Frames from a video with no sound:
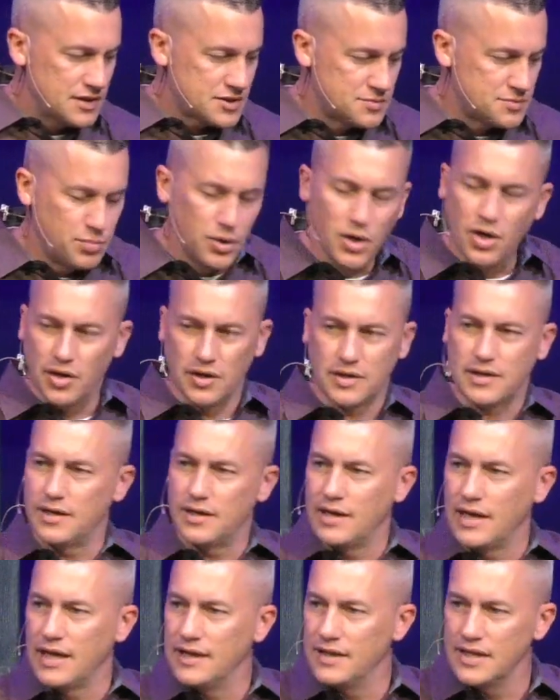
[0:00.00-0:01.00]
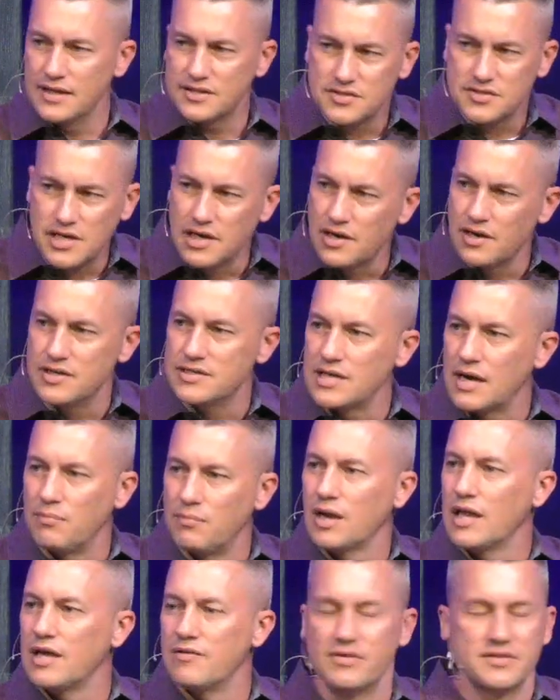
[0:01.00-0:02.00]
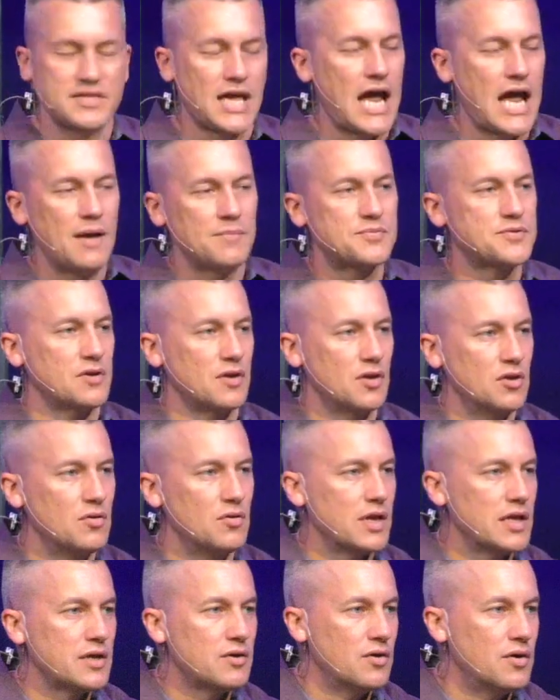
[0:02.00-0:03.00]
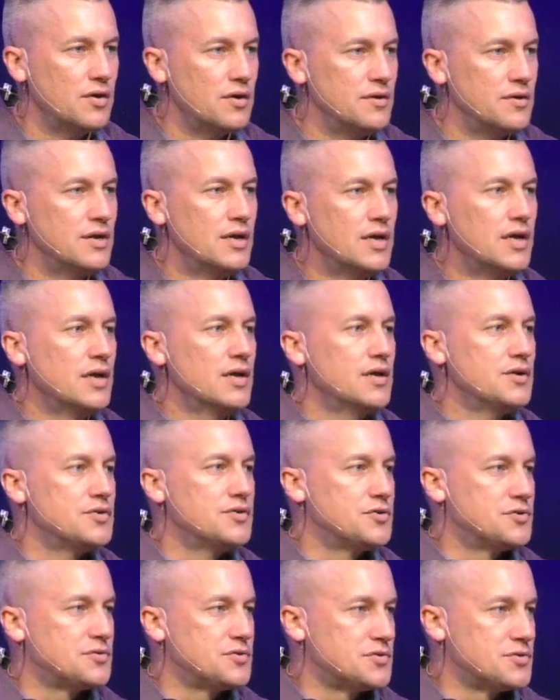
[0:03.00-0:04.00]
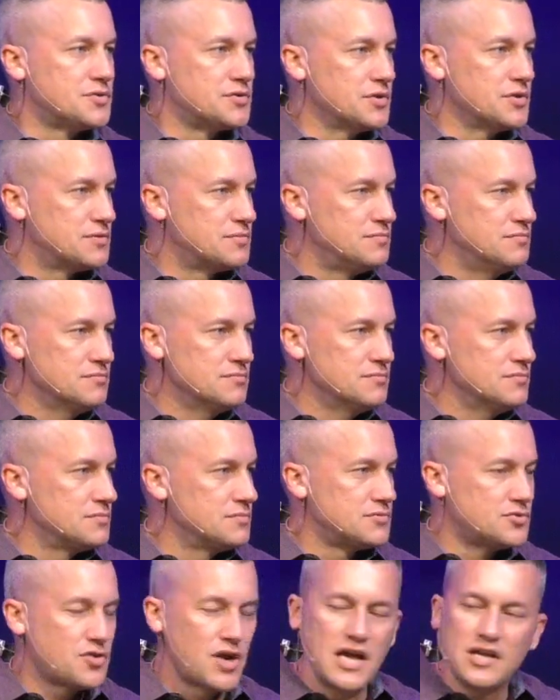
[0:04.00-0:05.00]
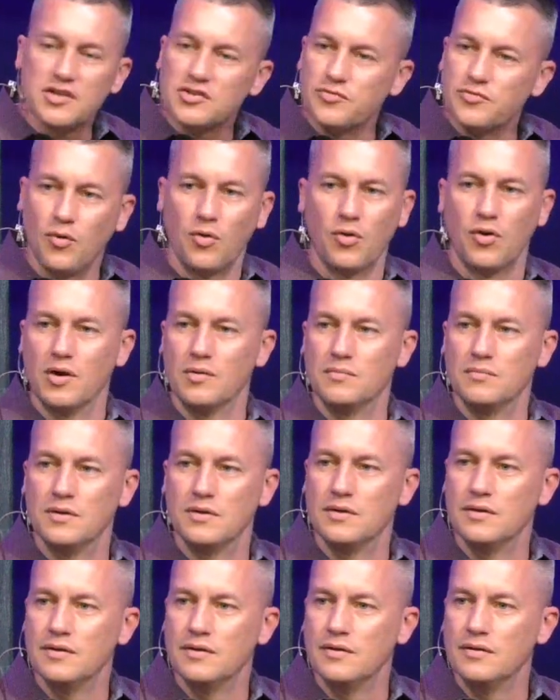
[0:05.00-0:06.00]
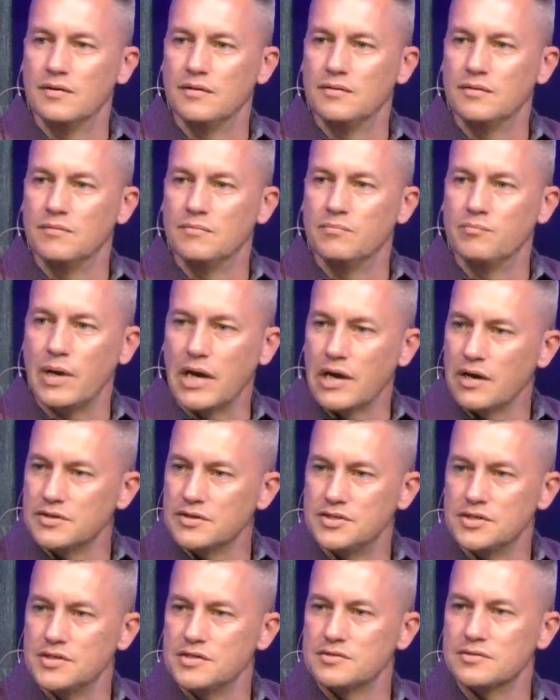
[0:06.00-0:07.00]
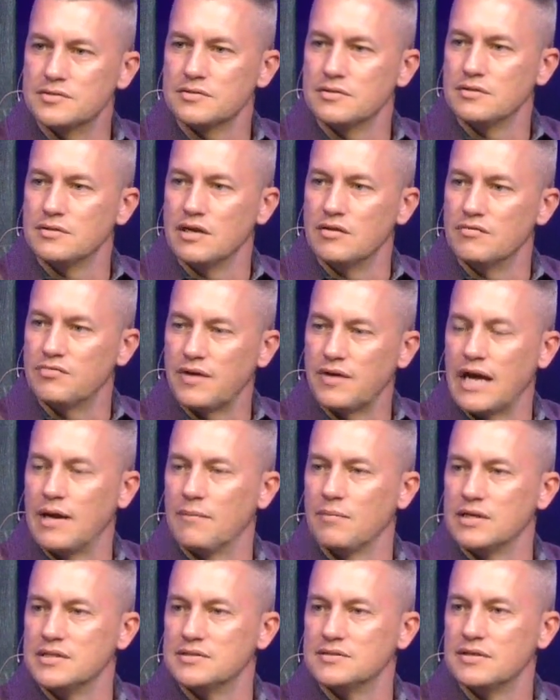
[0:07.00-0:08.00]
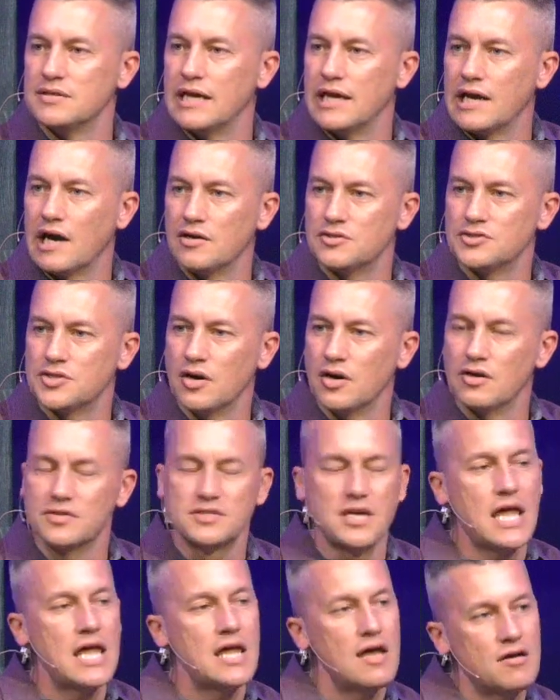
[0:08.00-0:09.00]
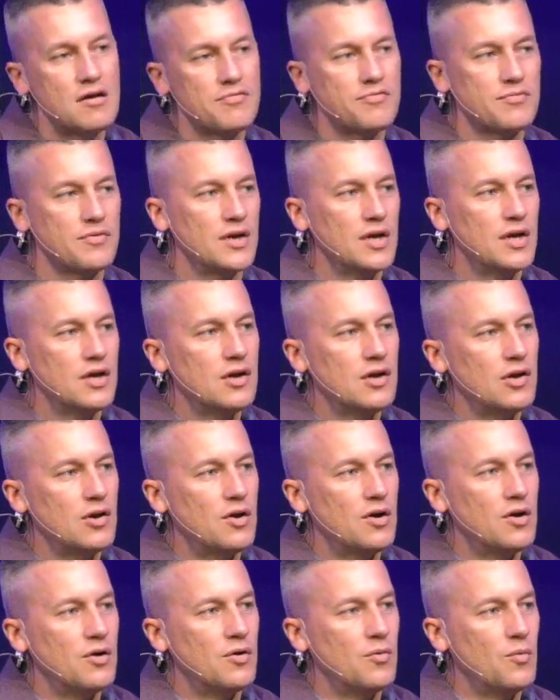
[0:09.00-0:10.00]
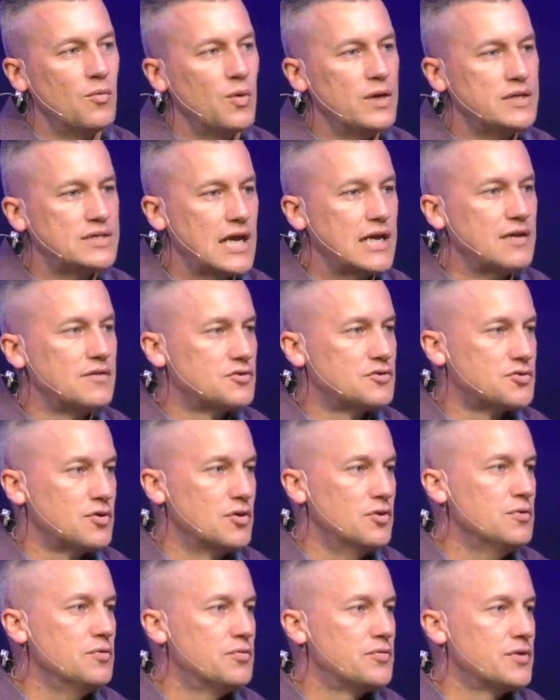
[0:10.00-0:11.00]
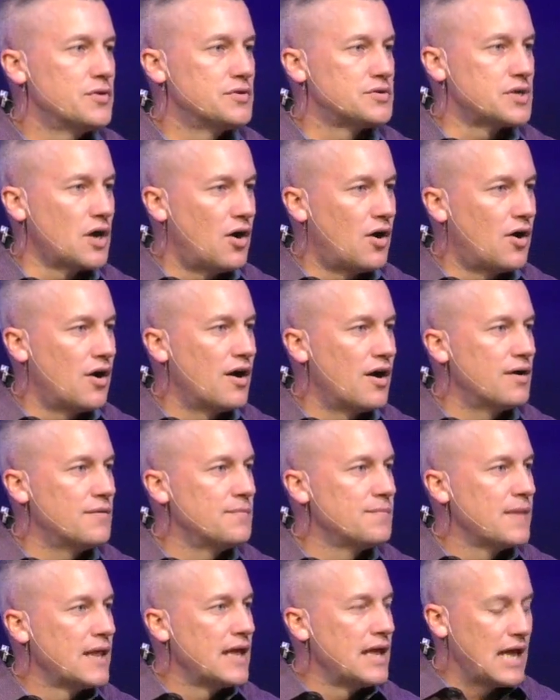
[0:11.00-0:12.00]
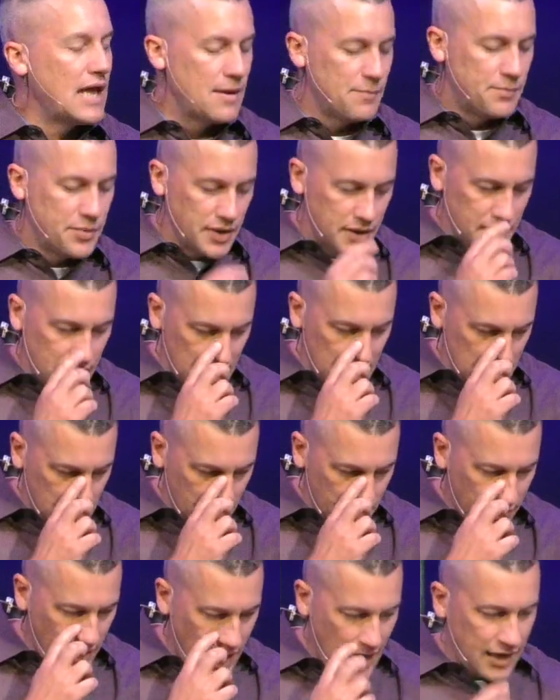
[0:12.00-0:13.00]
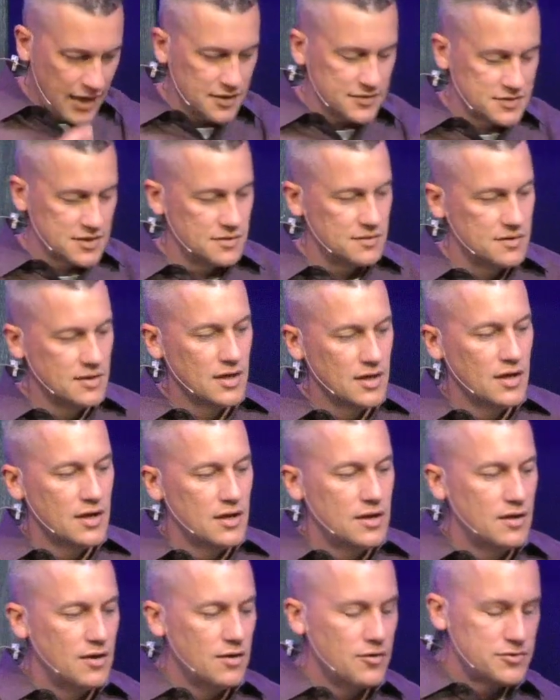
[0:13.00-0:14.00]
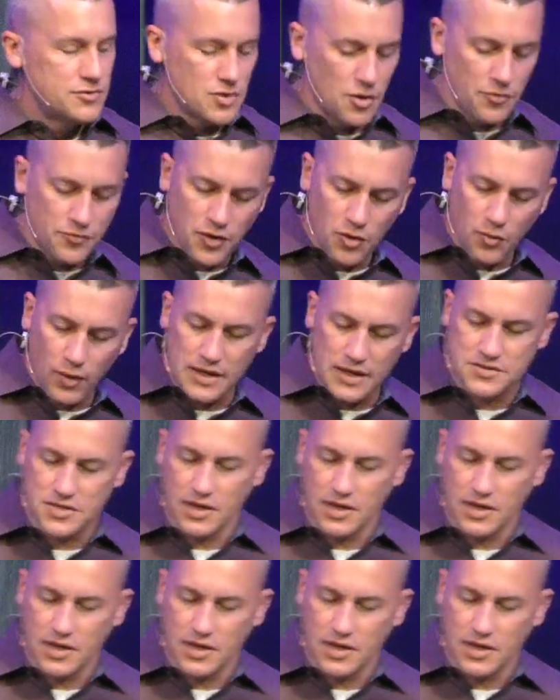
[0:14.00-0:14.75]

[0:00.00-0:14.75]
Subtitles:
book and this series, I believe, is absolutely going to transform marriages and families in our church if we take the truth to heart and put it into practice. And so a few weeks